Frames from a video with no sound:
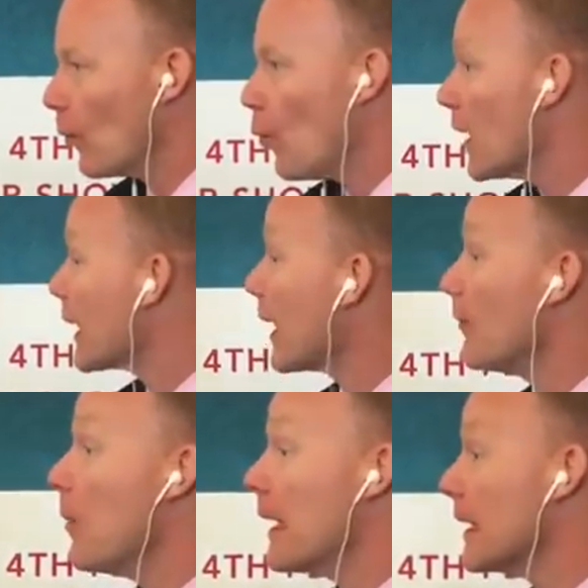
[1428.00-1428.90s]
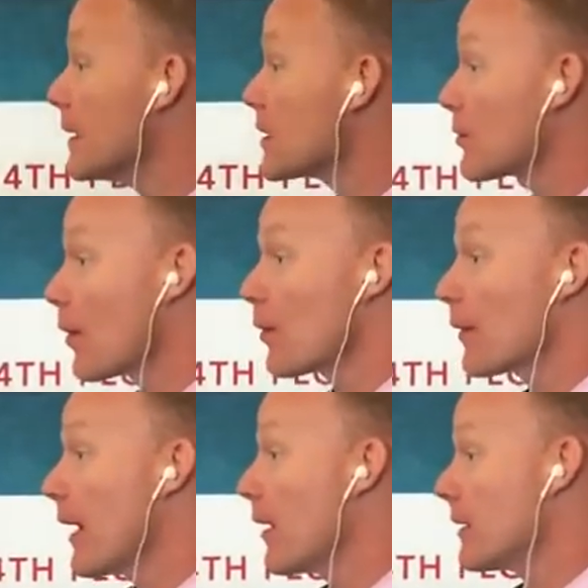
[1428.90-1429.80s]
What kind of money is thrown
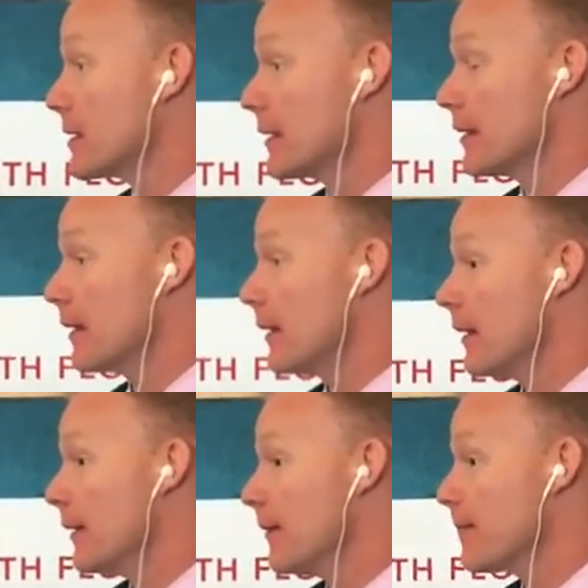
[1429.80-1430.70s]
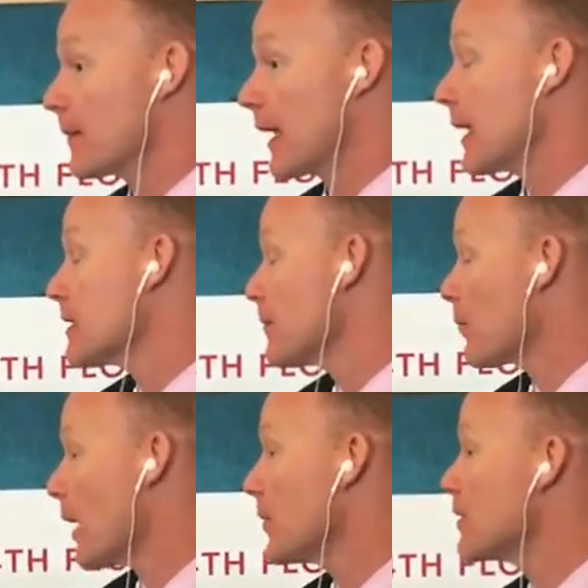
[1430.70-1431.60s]
around? Is it? I guess it
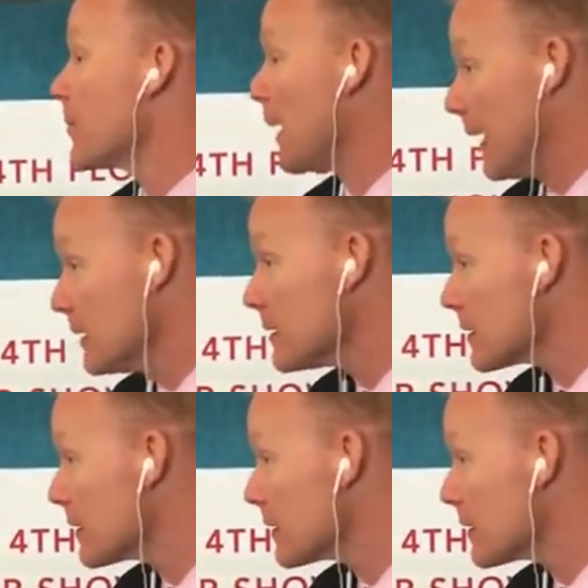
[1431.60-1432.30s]
probably depends.